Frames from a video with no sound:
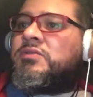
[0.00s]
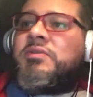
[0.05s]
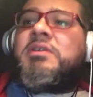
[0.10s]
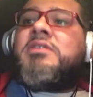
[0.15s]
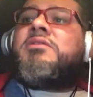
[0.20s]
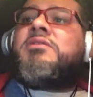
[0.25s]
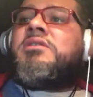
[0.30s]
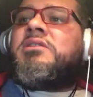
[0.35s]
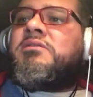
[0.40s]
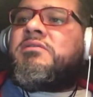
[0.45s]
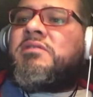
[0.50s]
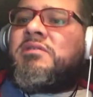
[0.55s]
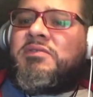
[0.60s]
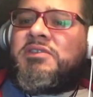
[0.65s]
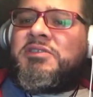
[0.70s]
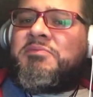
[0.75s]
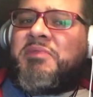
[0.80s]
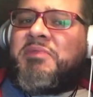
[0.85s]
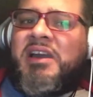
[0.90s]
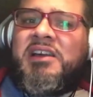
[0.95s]
String
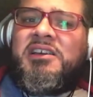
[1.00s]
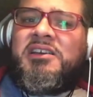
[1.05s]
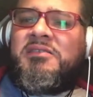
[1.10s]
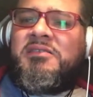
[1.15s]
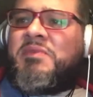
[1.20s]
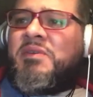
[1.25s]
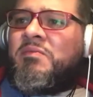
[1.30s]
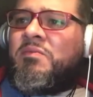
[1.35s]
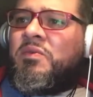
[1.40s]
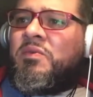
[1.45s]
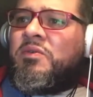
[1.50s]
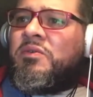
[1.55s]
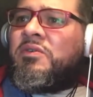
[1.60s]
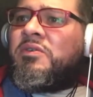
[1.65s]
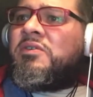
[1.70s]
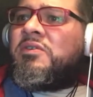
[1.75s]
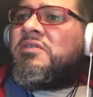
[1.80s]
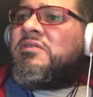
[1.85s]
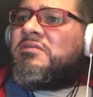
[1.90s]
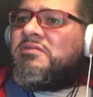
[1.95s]
theory, which probably be
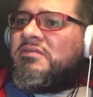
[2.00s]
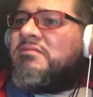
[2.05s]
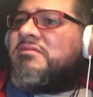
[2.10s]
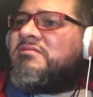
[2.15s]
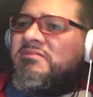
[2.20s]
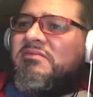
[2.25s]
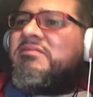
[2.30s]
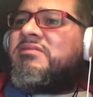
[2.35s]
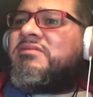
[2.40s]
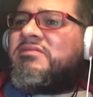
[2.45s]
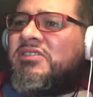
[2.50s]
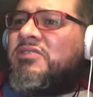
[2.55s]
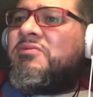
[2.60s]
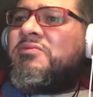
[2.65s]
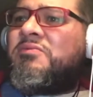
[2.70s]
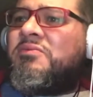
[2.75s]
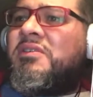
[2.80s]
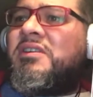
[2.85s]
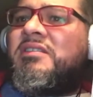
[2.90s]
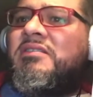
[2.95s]
more
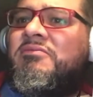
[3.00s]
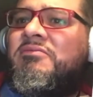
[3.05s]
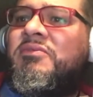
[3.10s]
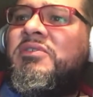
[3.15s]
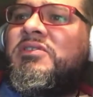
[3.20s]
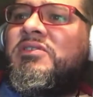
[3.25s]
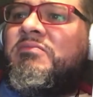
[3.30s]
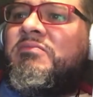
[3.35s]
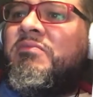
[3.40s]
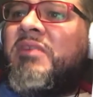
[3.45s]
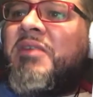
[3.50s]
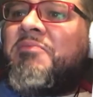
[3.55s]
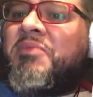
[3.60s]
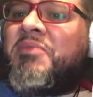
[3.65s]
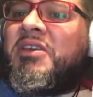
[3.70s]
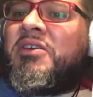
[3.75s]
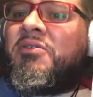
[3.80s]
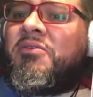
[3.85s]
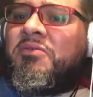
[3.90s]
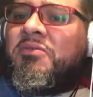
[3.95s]
to what
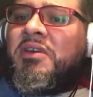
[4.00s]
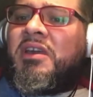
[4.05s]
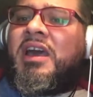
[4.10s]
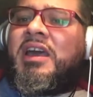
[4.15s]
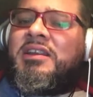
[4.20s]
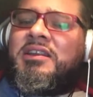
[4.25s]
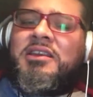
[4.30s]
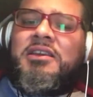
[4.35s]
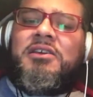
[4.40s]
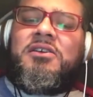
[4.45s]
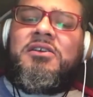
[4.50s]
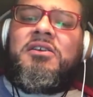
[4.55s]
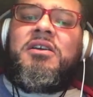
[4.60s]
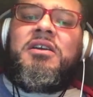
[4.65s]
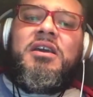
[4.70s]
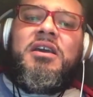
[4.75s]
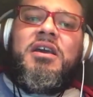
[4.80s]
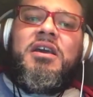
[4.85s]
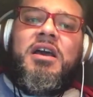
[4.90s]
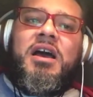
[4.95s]
might be going on here,
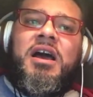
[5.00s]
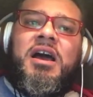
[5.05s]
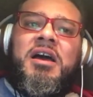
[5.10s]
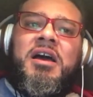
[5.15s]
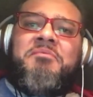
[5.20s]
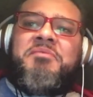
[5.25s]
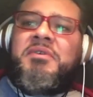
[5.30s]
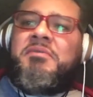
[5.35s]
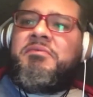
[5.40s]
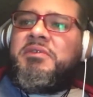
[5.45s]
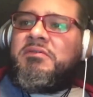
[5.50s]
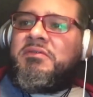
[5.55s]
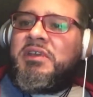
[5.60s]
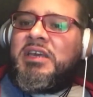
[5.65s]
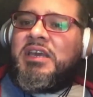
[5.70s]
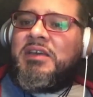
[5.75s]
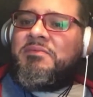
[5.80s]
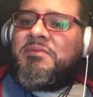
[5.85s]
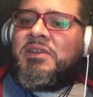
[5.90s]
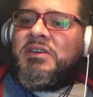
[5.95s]
but we
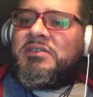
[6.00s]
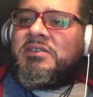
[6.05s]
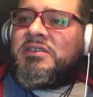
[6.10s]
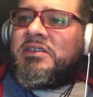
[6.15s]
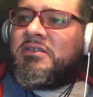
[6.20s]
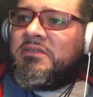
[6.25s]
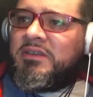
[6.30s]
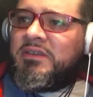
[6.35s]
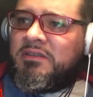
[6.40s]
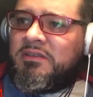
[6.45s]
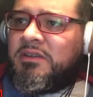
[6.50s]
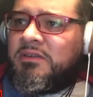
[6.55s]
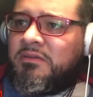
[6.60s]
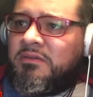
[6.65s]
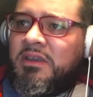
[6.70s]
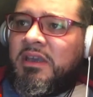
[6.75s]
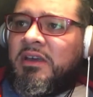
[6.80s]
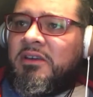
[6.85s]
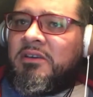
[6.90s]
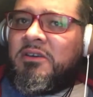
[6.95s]
don't have necessarily a
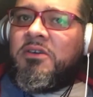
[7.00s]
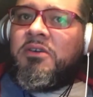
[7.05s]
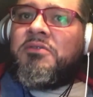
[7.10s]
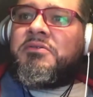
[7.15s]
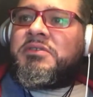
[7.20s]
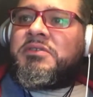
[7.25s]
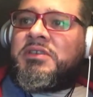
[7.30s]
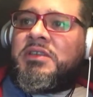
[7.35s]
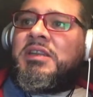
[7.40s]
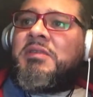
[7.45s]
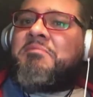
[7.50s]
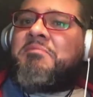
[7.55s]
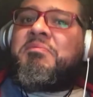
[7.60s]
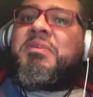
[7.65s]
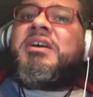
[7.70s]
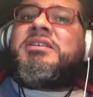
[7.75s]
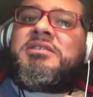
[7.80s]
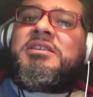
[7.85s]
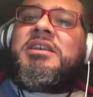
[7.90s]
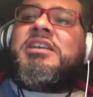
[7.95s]
theory on ghosts. And the
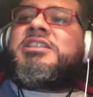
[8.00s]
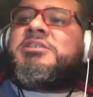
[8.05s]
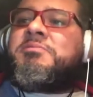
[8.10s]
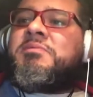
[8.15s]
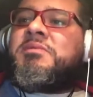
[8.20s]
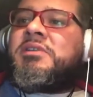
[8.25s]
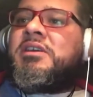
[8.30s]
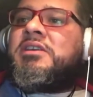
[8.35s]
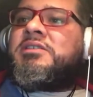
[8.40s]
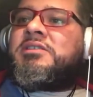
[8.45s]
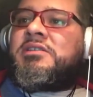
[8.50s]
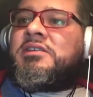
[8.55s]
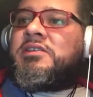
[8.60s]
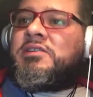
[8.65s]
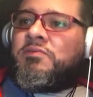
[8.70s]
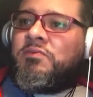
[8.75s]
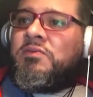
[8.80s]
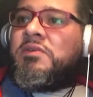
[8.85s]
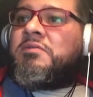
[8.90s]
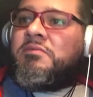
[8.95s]
best
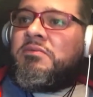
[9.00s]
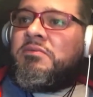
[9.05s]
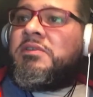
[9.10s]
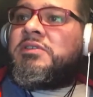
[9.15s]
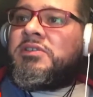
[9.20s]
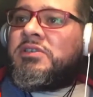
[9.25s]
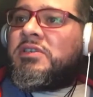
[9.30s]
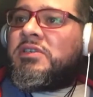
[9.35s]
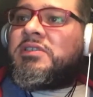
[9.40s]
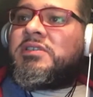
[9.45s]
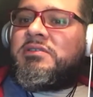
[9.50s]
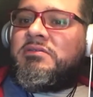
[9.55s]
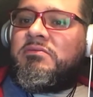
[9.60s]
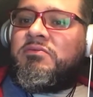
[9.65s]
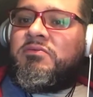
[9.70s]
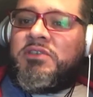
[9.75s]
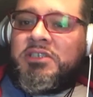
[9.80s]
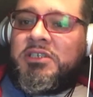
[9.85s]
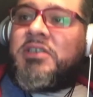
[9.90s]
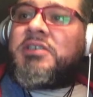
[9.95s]
explanation is what
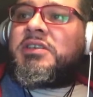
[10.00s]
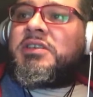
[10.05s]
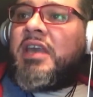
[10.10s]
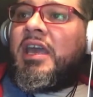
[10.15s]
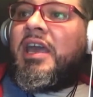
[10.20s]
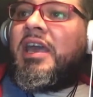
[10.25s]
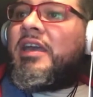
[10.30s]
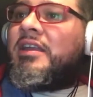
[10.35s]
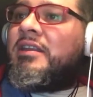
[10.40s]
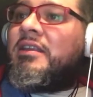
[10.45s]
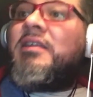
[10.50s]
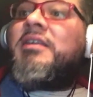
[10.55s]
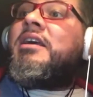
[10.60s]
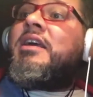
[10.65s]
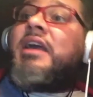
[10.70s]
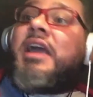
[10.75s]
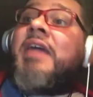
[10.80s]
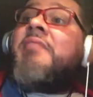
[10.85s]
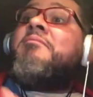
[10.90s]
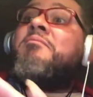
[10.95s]
just had.
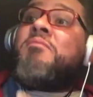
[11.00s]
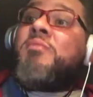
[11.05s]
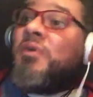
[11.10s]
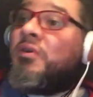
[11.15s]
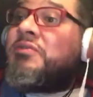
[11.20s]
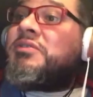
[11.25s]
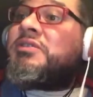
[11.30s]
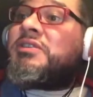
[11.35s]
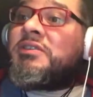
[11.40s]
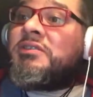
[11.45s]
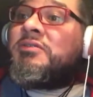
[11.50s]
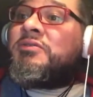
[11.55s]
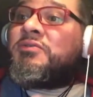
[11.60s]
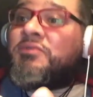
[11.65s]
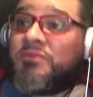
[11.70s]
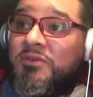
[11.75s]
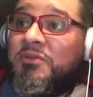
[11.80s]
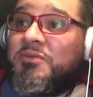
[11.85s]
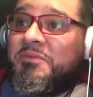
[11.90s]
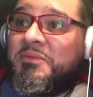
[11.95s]
And most
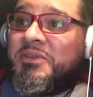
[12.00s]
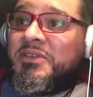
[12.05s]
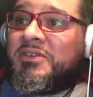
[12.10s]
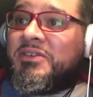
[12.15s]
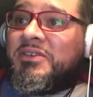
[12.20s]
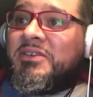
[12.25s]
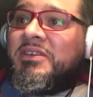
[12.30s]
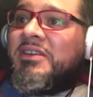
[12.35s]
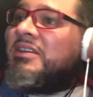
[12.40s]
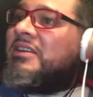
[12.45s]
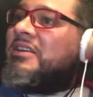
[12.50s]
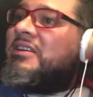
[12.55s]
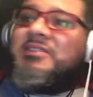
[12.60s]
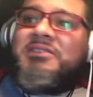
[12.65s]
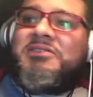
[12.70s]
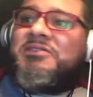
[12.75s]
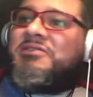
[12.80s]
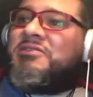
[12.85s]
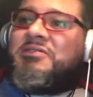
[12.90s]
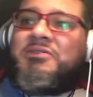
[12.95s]
groups
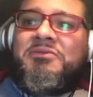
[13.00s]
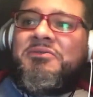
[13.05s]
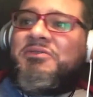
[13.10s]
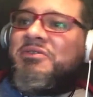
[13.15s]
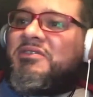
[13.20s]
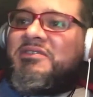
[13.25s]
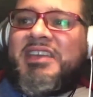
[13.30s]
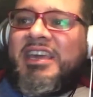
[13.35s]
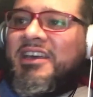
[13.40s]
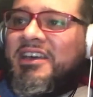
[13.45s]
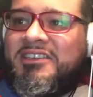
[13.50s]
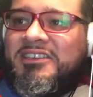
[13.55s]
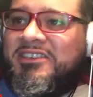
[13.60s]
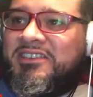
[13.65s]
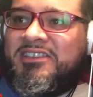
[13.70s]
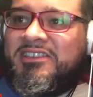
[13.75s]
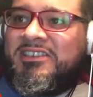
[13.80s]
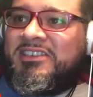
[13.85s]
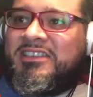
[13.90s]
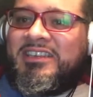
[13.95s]
don't
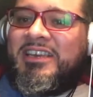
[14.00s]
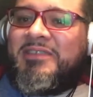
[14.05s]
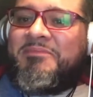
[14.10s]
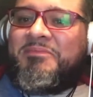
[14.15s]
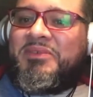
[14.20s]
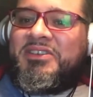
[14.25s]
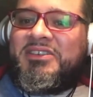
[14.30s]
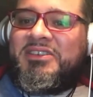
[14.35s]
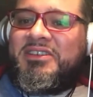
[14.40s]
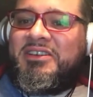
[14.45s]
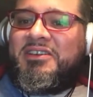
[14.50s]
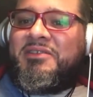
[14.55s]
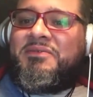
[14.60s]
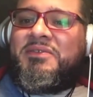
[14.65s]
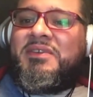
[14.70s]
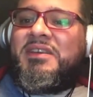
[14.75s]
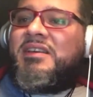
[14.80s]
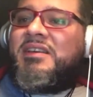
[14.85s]
touch this type of stuff.